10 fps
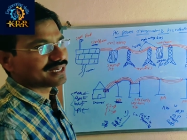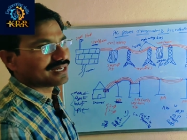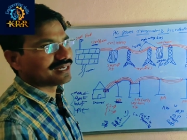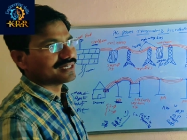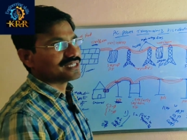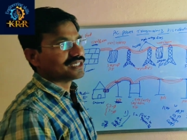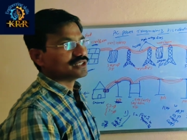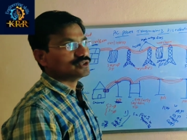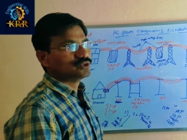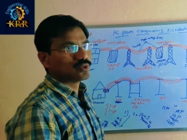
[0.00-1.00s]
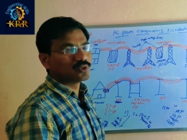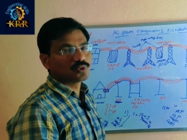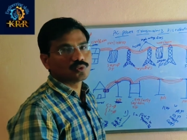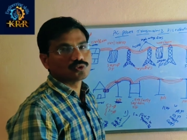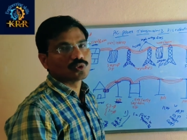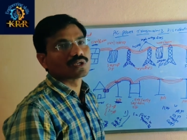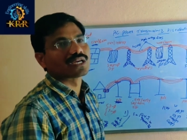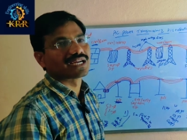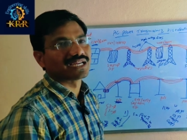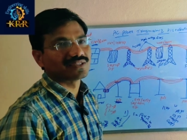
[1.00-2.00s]
a zone to
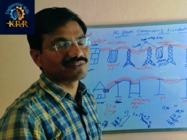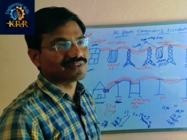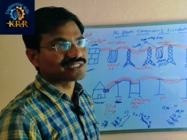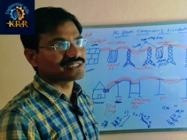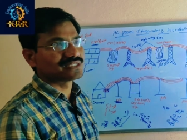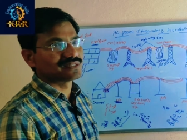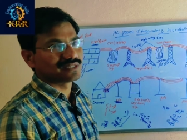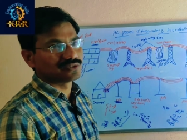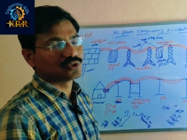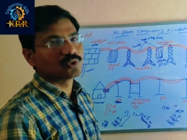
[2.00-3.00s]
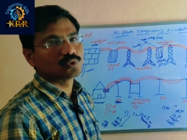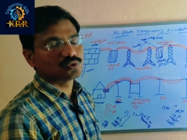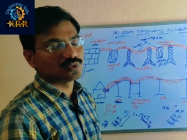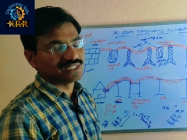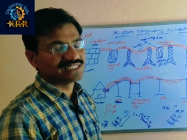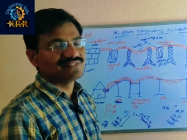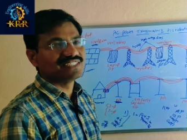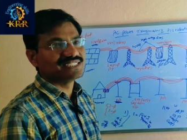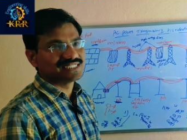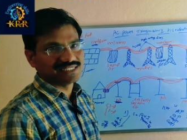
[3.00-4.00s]
zone conversion, zone to zone H V
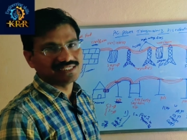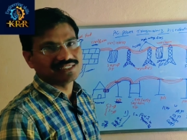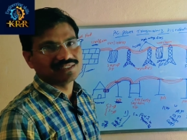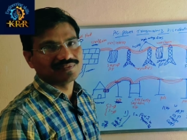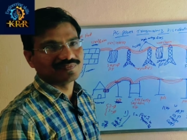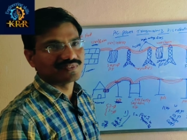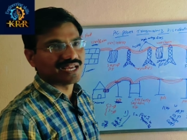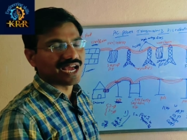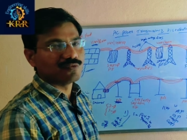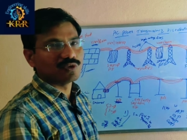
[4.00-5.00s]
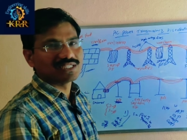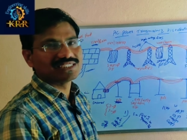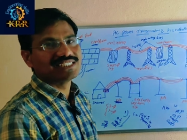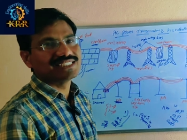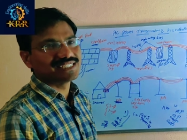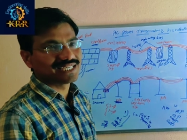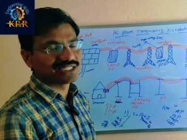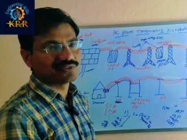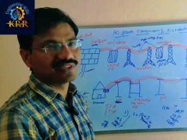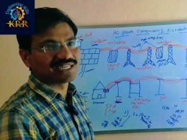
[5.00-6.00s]
D C, high voltage D C
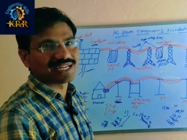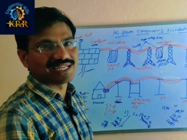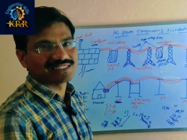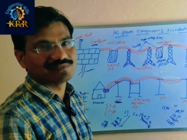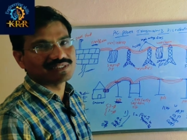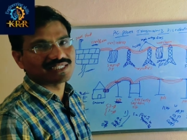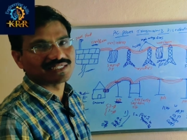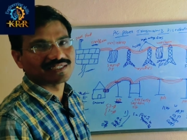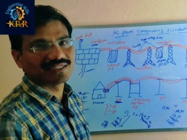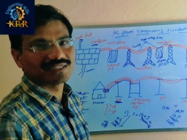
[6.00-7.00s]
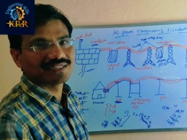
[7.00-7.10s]
current we can transmit it.